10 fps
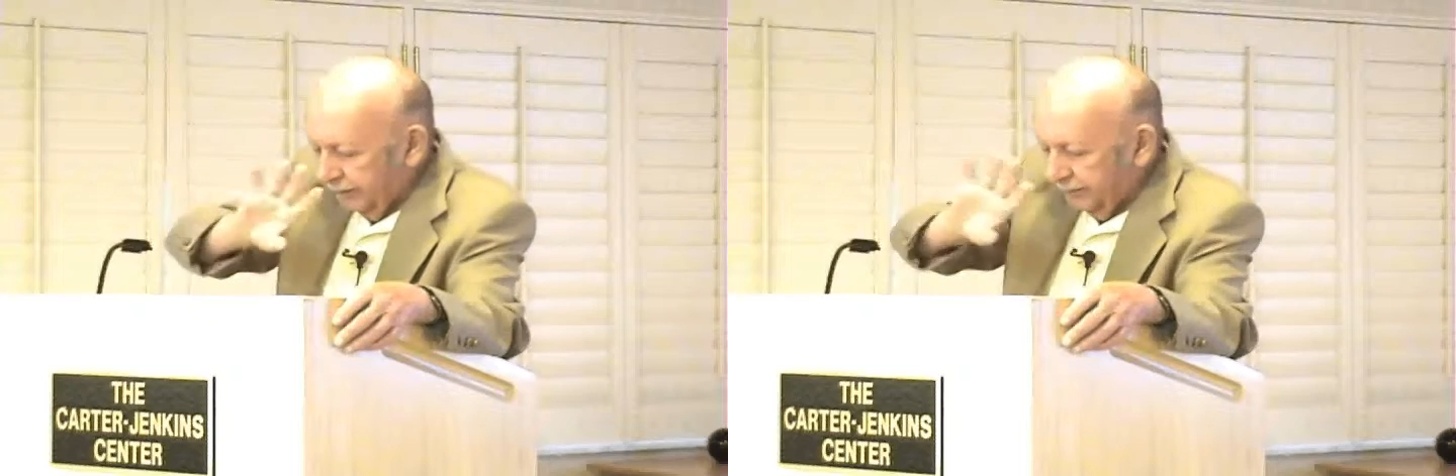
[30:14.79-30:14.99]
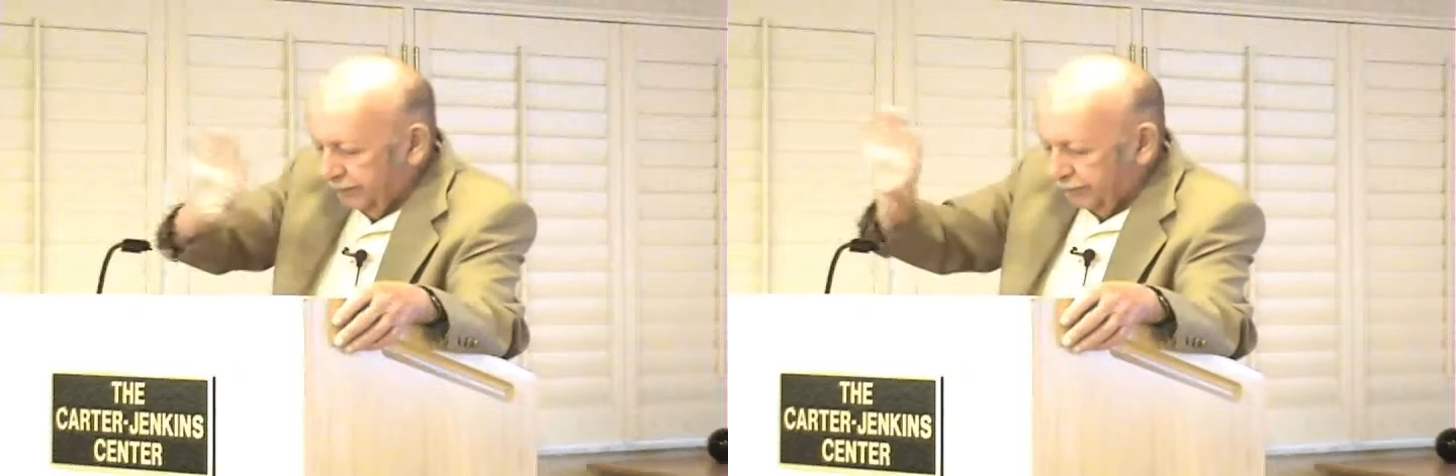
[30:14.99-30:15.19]

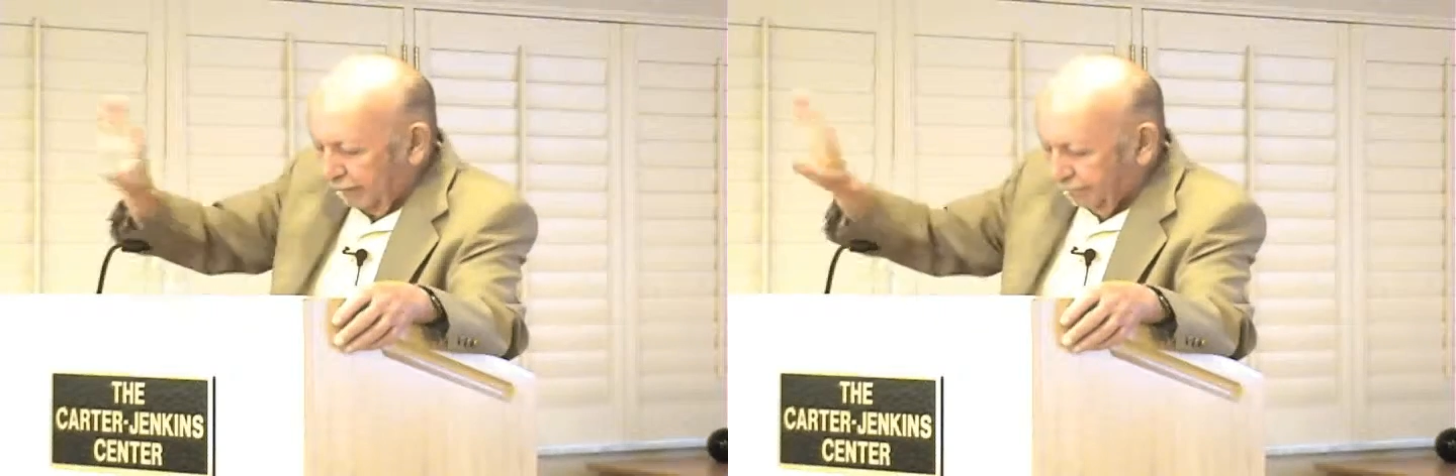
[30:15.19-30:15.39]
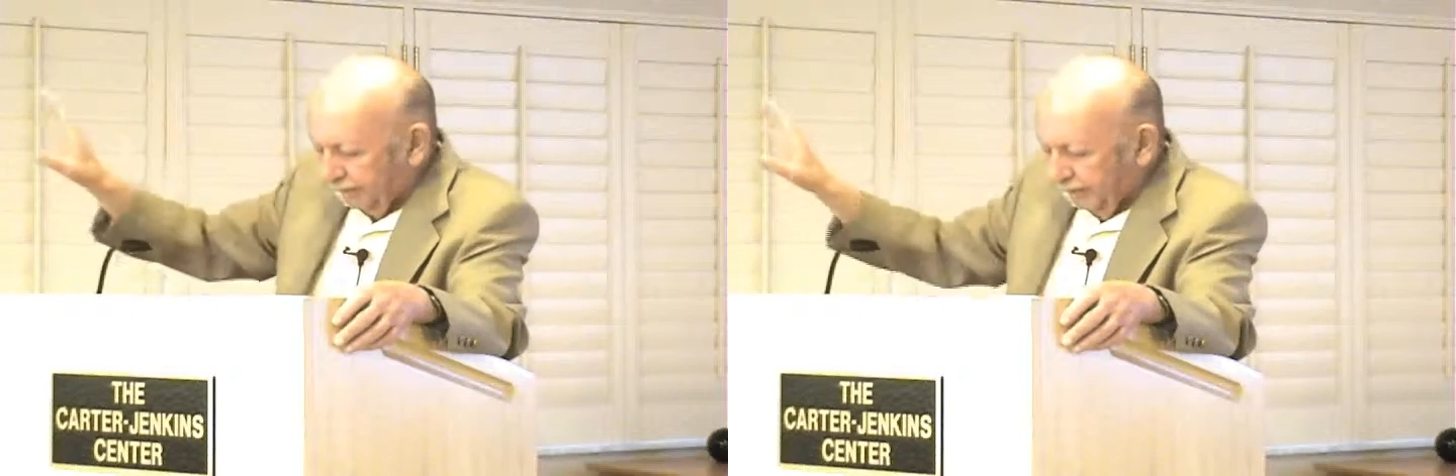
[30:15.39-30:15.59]
it
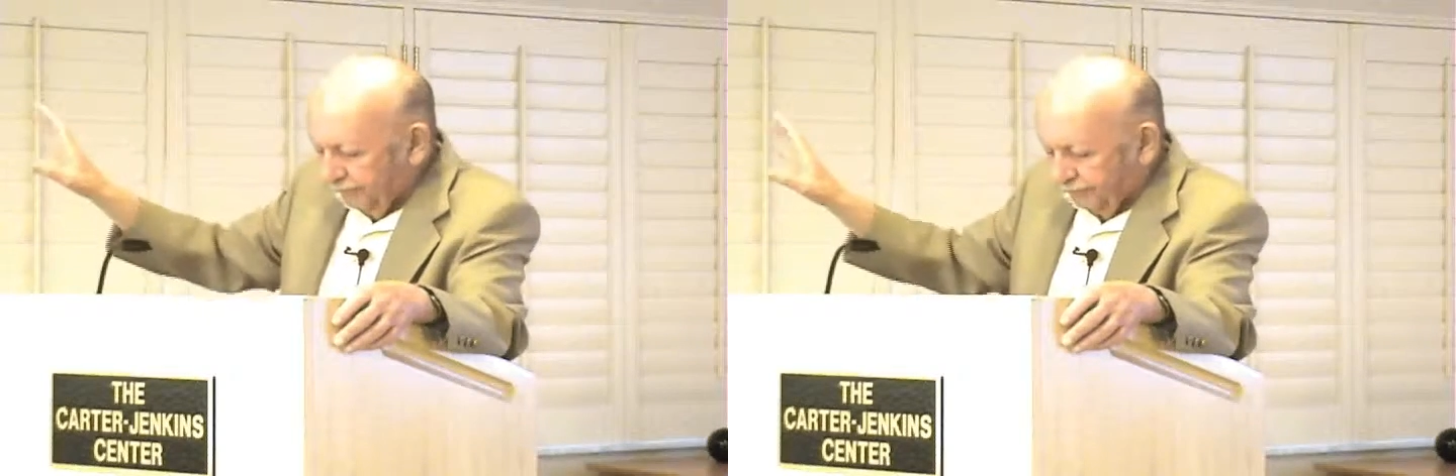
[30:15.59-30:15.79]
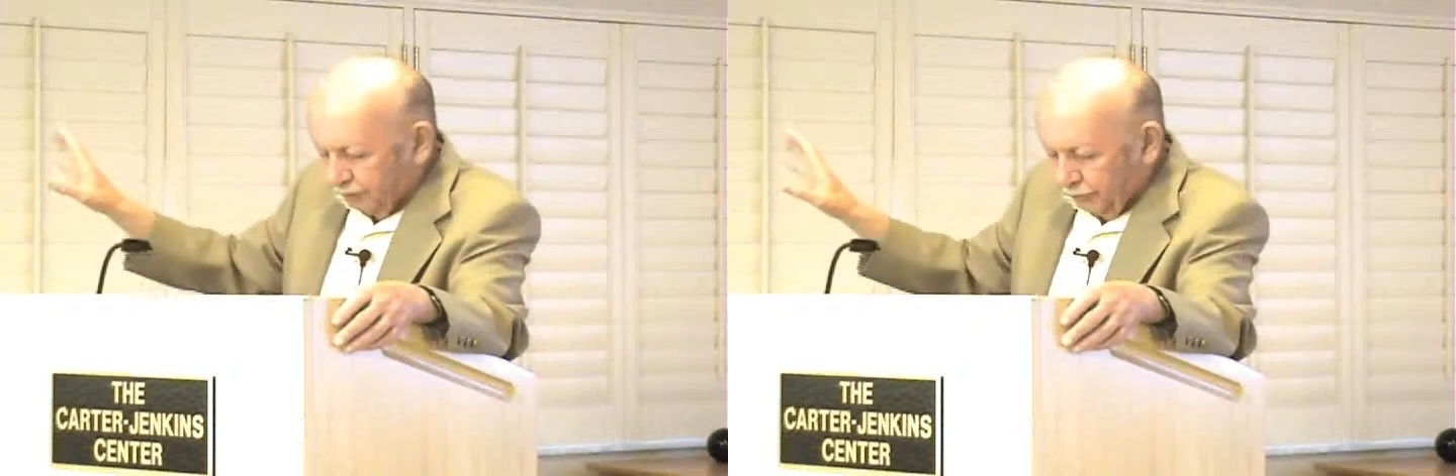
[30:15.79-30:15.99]

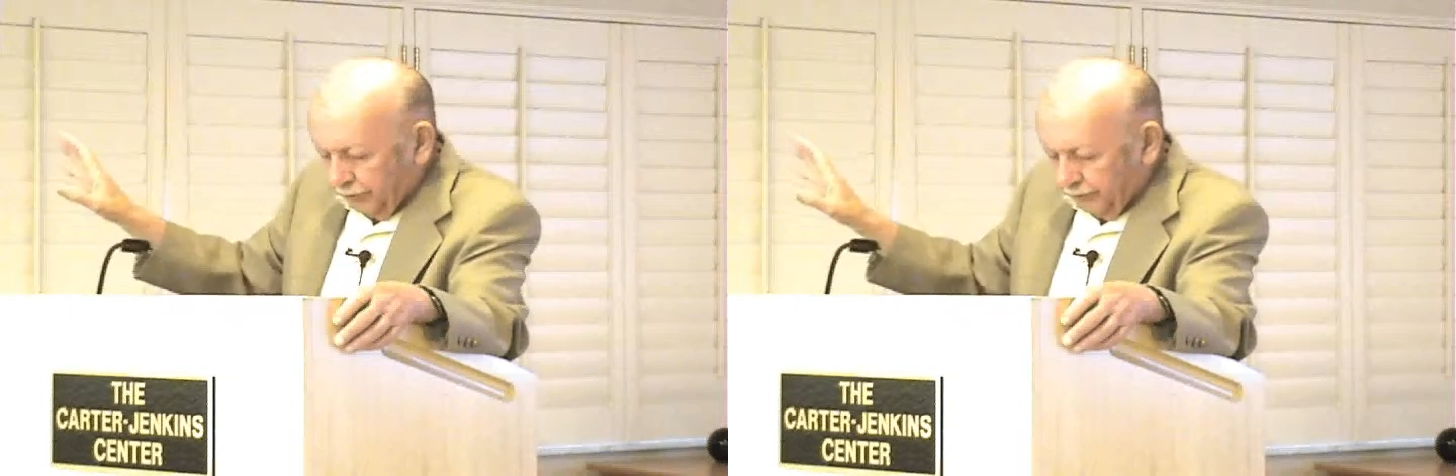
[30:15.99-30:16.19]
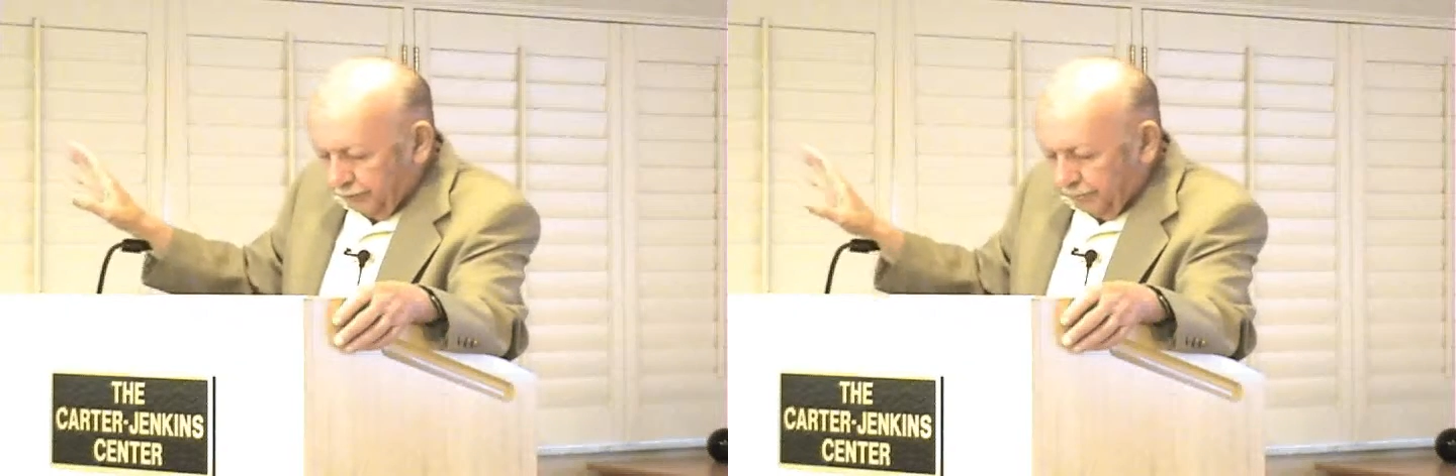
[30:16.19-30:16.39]
disappears from
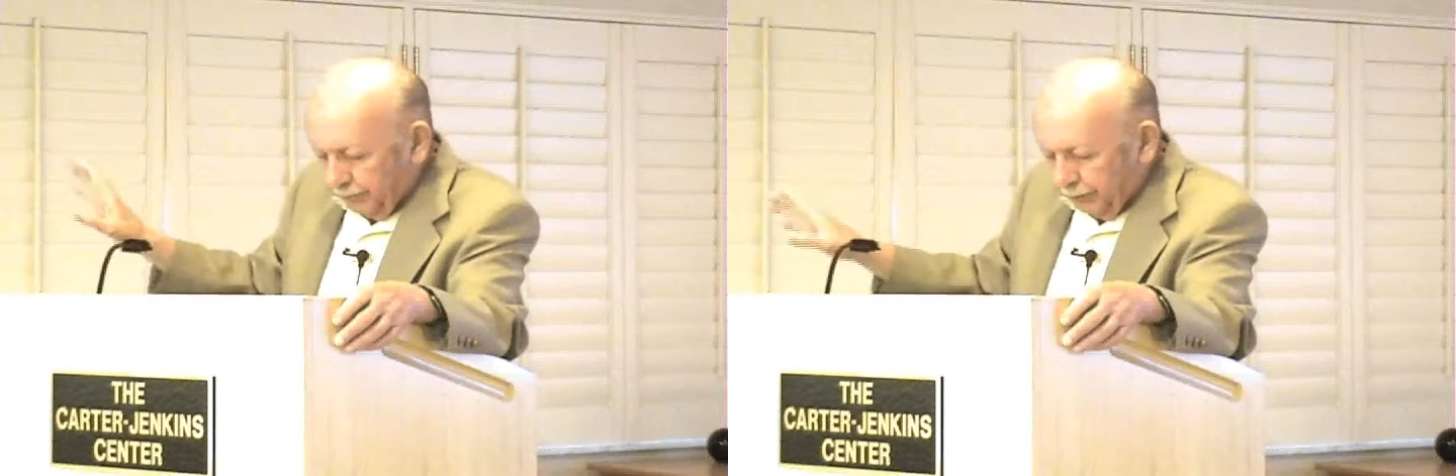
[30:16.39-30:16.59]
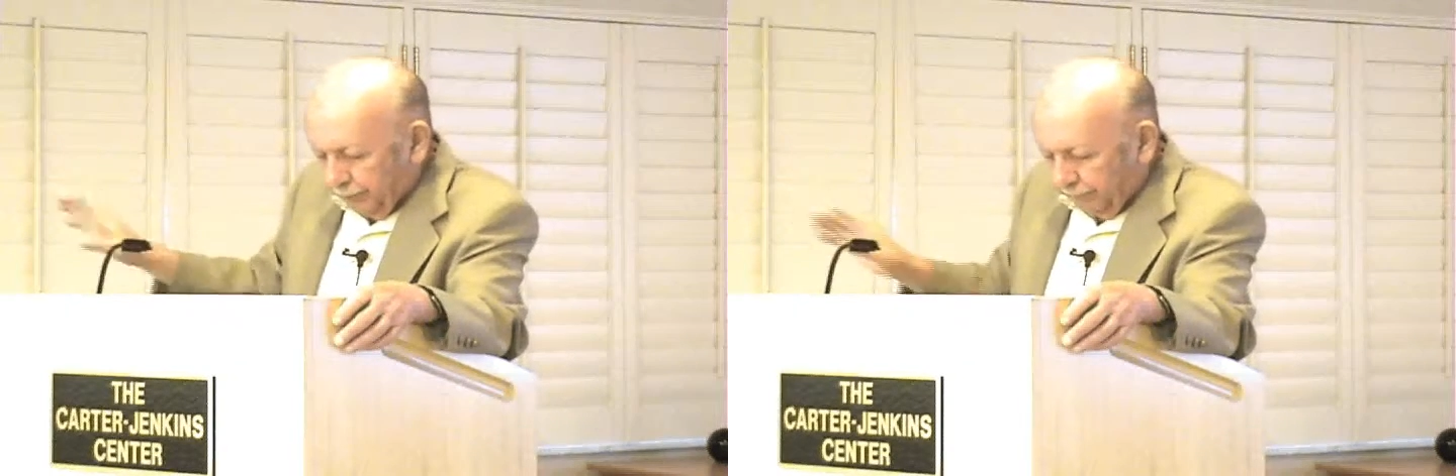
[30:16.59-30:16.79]
his
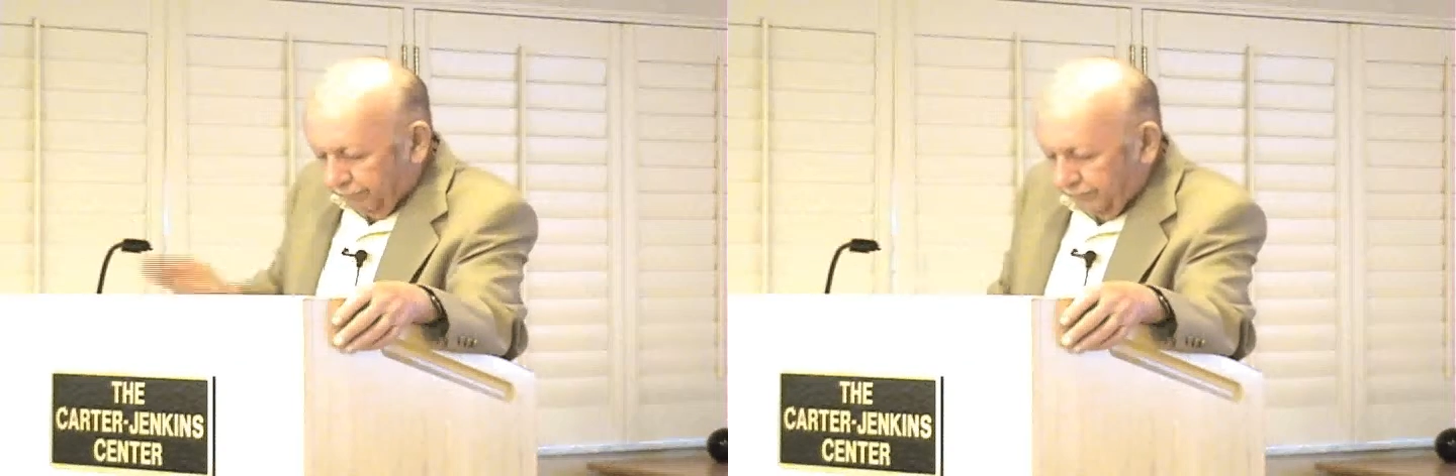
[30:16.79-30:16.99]
view.